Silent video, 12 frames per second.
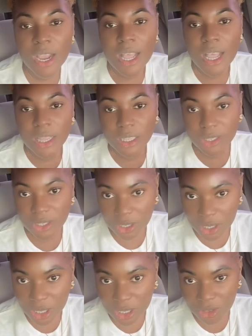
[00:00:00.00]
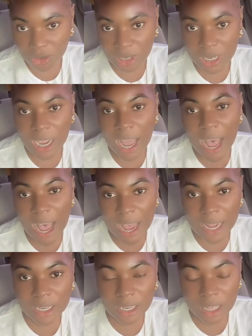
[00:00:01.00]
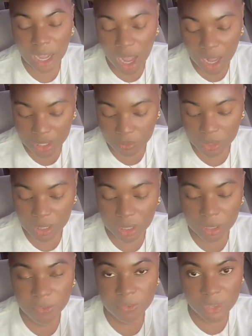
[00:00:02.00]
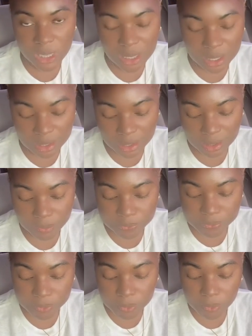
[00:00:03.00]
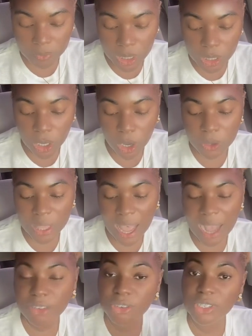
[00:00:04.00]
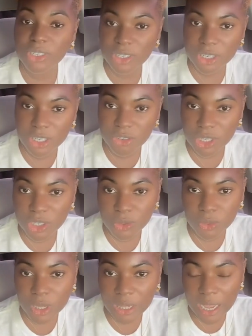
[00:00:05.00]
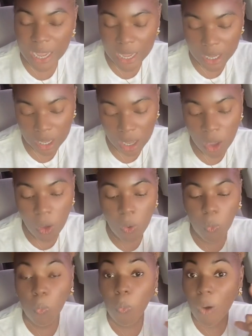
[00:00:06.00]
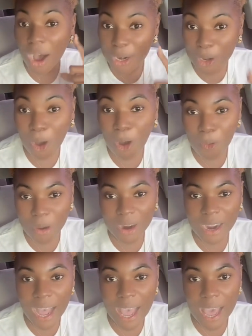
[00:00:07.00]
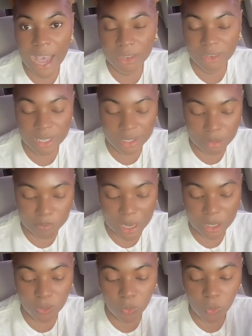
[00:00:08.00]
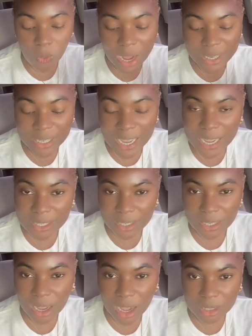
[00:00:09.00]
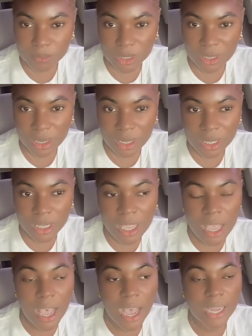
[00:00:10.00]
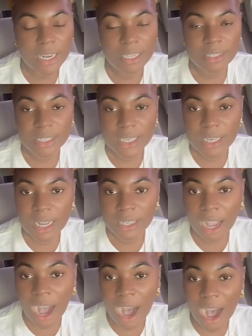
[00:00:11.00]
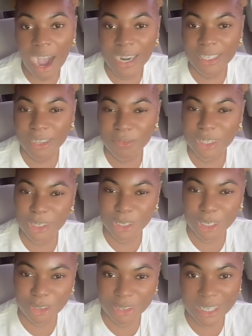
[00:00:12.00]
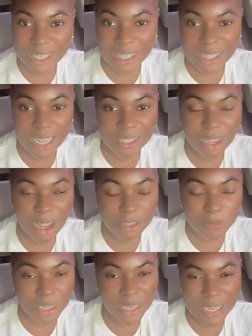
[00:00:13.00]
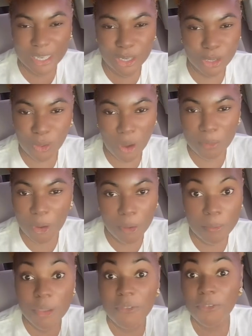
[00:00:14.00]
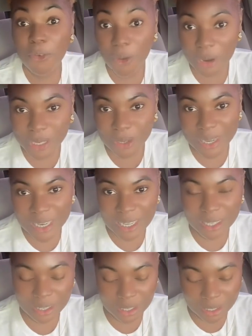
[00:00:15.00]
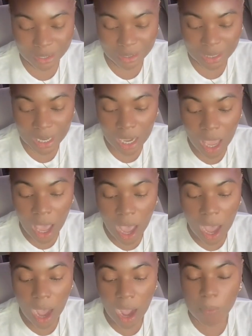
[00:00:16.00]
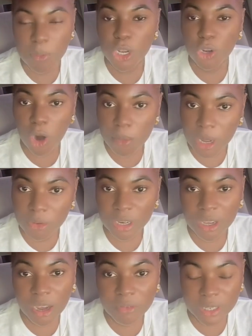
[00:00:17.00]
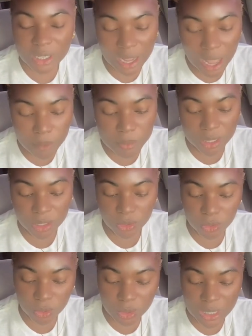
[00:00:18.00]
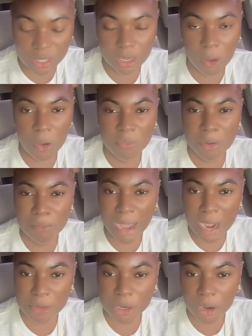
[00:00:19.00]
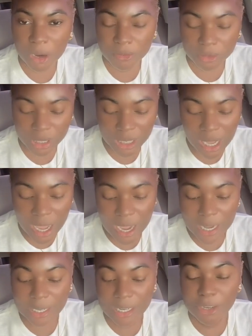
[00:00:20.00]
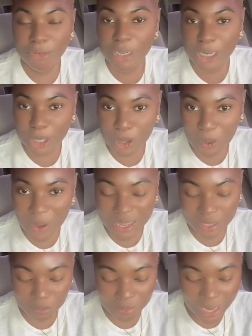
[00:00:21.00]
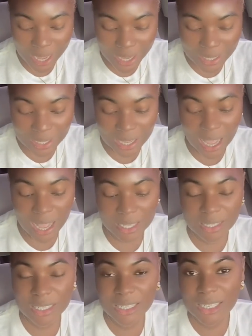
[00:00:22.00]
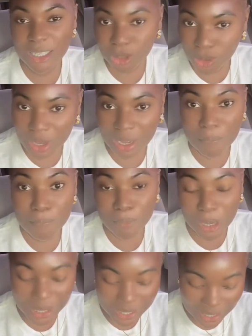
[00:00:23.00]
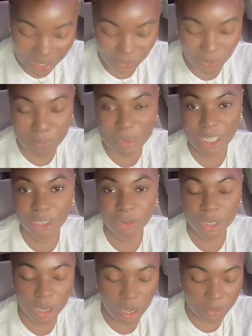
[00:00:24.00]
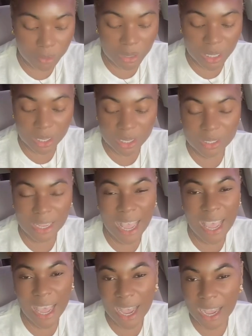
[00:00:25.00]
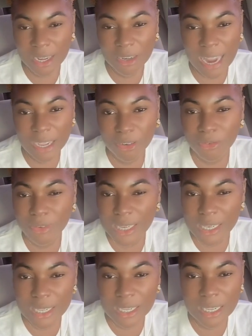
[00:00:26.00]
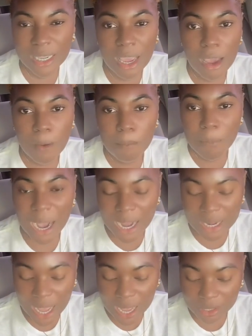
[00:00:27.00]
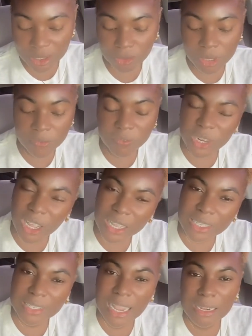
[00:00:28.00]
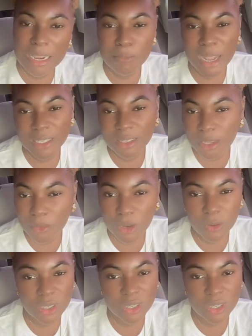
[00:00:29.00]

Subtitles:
the surgery and the hospital fees. Now, the actual surgery took like 1 hour. I actually spent one night in the hospital, and I stayed at Art of Surgery. That's a hospital I didn't know about before doing this surgery. The normal recovery time is 2 weeks. However, my recovery didn't really go as planned, as it took months for me to recover because I had like really bad acid reflux, and then my stomach was